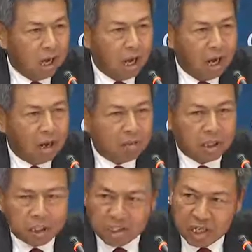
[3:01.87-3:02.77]
uh,
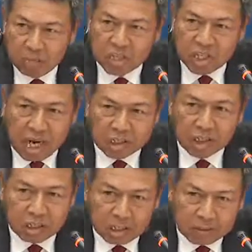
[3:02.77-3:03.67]
but the same
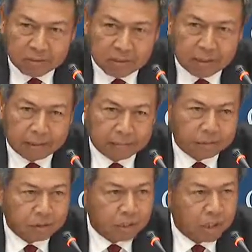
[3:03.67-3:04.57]
discussion uh,
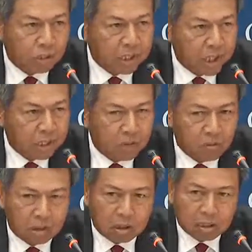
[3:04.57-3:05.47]
uh, we did
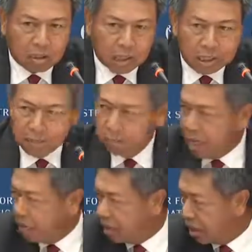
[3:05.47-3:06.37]
was in
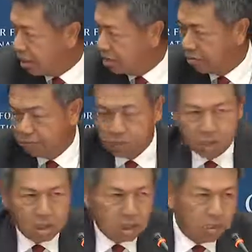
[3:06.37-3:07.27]
Pentagon
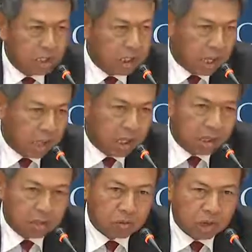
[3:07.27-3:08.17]
with the
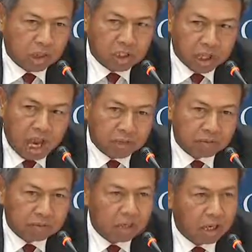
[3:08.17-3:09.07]
chairman of Joint
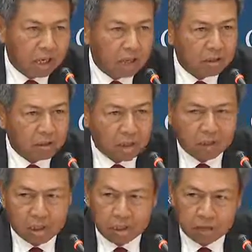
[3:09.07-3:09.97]
Staff, uh,
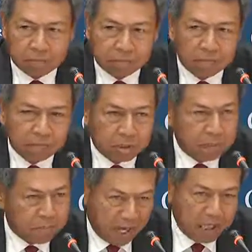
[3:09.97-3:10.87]
General
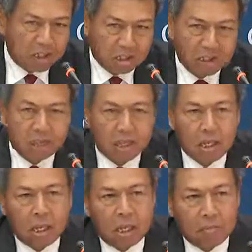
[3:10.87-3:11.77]
Pete Pace,
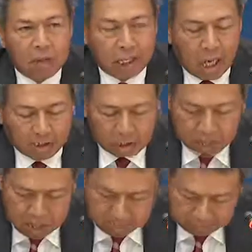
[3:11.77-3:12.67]
my
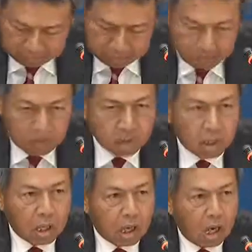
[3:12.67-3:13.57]
counterpart.
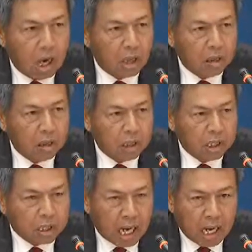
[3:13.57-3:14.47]
Uh, we
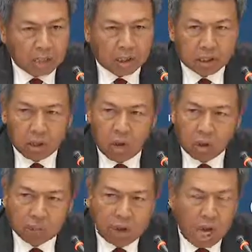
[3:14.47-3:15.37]
discussed a
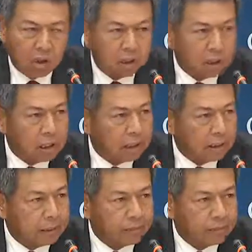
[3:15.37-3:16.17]
lot about uh,